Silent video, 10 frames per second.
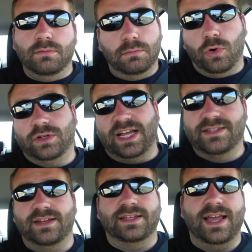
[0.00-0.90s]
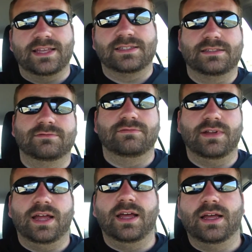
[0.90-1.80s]
more desert, I guess,
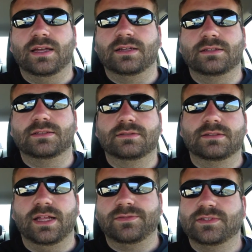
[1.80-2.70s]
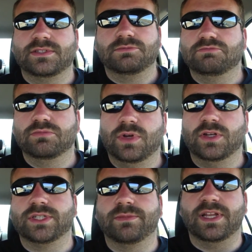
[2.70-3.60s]
cliffs or
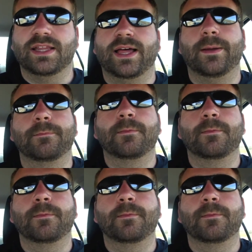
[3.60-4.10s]
something like that.